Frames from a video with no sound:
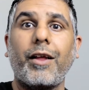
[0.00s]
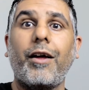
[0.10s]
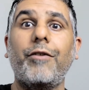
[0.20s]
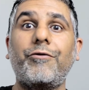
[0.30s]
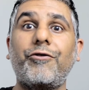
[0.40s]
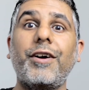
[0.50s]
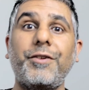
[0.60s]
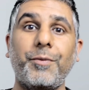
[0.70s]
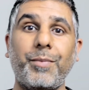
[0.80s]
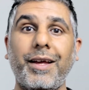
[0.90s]
I've tried
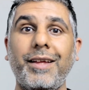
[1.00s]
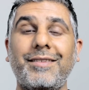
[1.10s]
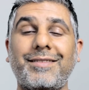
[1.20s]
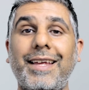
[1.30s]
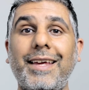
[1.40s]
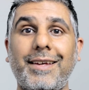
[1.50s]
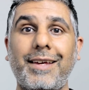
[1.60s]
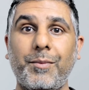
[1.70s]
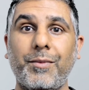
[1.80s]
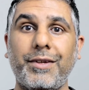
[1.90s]
to play the Snake
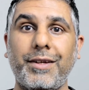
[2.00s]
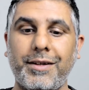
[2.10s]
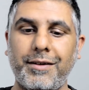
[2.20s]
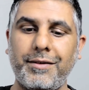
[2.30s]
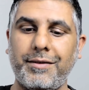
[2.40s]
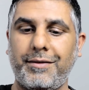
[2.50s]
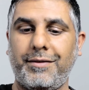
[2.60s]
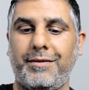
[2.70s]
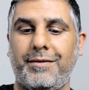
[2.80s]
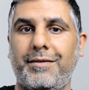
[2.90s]
game on here,
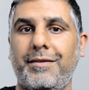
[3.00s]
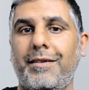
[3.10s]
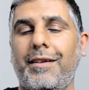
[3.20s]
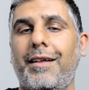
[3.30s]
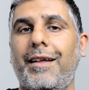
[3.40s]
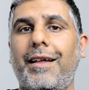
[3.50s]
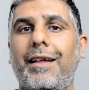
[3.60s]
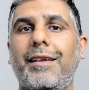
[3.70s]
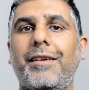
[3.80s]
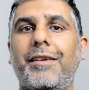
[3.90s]

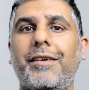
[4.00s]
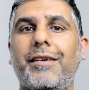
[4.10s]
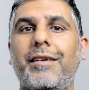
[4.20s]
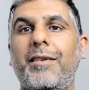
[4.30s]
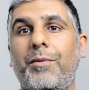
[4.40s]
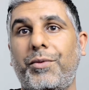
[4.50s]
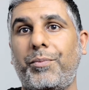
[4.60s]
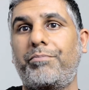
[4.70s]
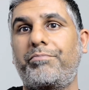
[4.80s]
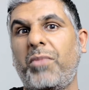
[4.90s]
and it was
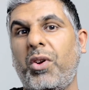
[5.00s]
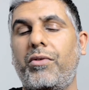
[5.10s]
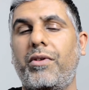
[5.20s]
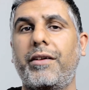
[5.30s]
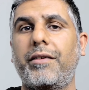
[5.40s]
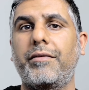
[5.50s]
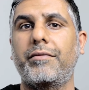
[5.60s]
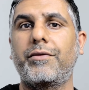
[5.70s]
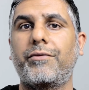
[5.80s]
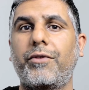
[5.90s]
alright
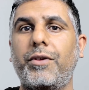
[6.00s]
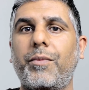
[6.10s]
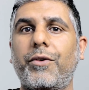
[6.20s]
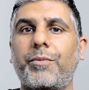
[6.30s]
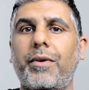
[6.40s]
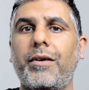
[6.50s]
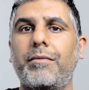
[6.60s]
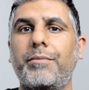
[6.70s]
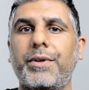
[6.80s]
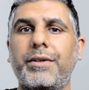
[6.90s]
for the most
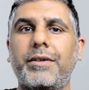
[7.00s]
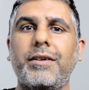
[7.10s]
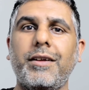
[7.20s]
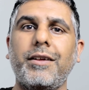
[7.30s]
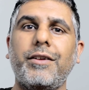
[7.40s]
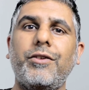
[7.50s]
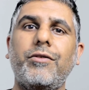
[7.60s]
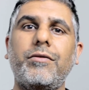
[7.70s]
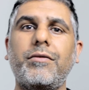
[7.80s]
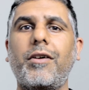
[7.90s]
part, but
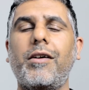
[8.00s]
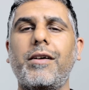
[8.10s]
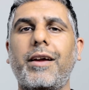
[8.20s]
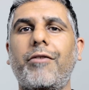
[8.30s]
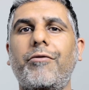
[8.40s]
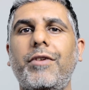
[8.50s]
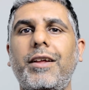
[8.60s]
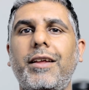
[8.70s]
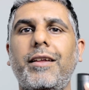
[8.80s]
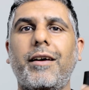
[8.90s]
you can't get
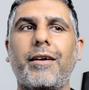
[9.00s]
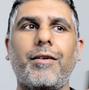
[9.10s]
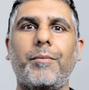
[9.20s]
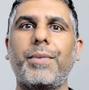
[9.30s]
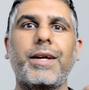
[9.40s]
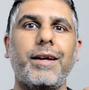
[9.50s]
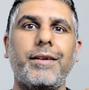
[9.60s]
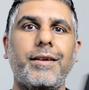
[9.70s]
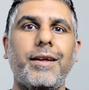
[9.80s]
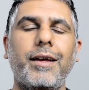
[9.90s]
really like
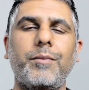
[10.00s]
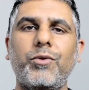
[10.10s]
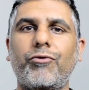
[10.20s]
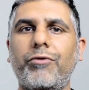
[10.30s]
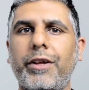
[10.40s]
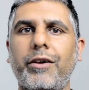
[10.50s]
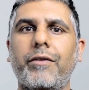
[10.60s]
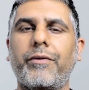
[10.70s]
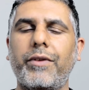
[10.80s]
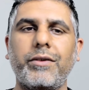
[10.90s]
complicated games running
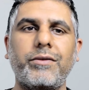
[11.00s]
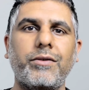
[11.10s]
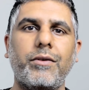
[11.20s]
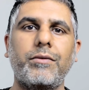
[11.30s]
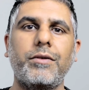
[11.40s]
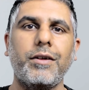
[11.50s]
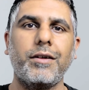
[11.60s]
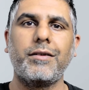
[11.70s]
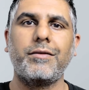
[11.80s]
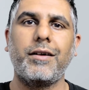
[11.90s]
off this, so
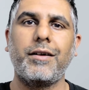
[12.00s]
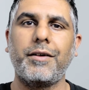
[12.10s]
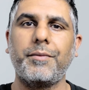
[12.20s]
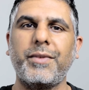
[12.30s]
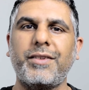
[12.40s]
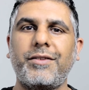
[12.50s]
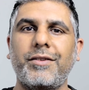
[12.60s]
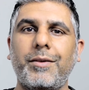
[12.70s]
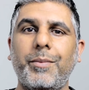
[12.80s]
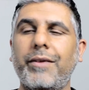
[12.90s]
it's
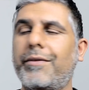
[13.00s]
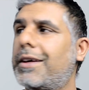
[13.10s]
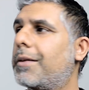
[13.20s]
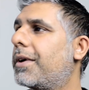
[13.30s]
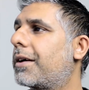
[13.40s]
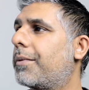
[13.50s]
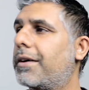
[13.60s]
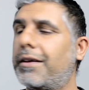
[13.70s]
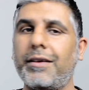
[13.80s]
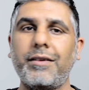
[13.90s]
just a bit of a gimmick,
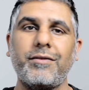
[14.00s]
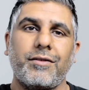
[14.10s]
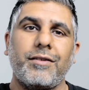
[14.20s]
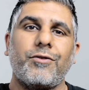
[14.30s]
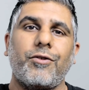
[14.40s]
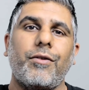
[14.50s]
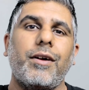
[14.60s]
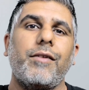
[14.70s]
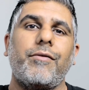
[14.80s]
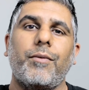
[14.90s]
but it's
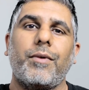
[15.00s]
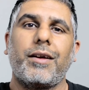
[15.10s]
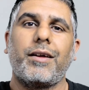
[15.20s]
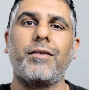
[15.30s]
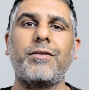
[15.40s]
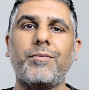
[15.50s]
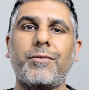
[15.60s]
alright if you want to kill some